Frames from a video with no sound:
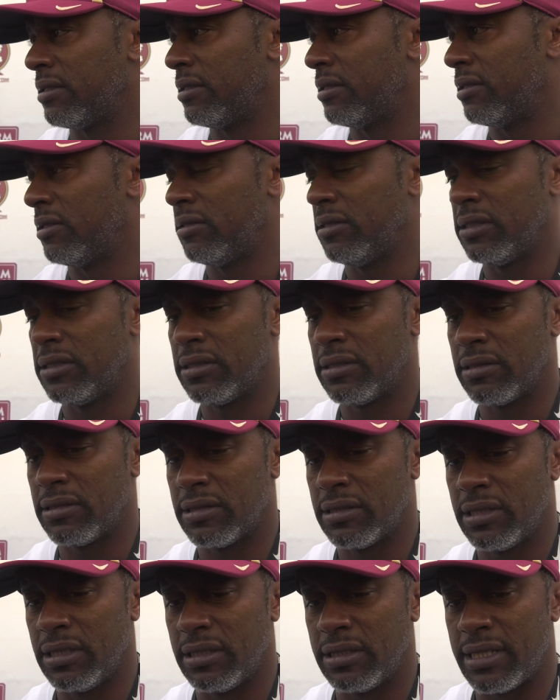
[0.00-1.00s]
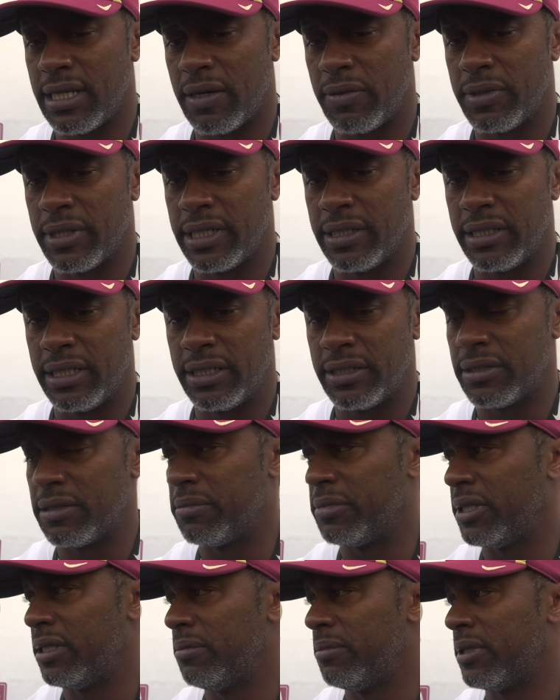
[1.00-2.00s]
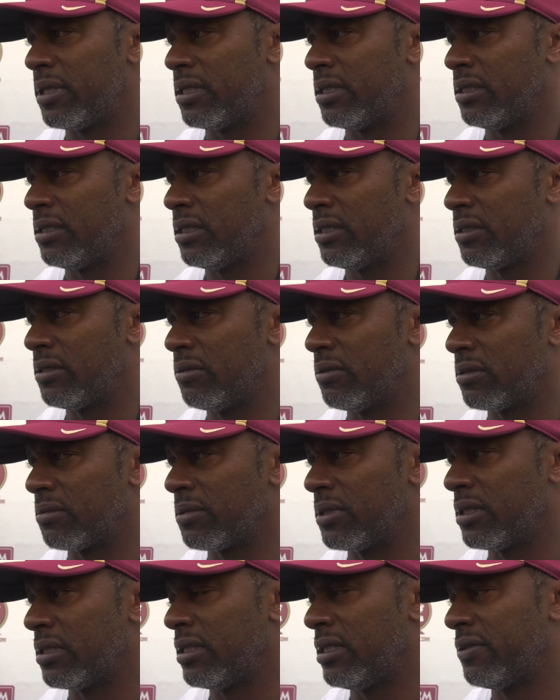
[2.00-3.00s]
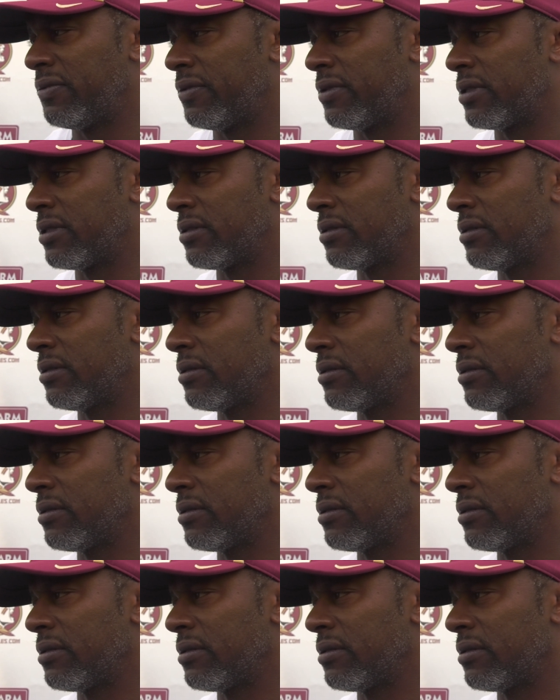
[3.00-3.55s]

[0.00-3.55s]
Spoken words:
You know, he's still not where he needs to be, but he's doing some good things for us.